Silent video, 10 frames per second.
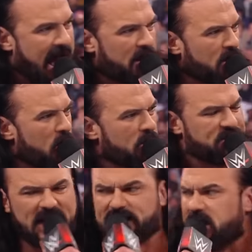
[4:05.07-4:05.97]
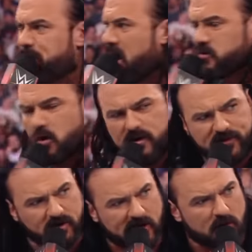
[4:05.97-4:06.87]
I don't know, thinking about you
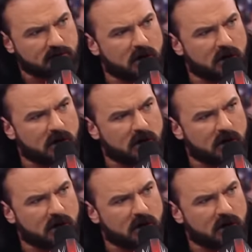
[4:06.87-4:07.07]
with your little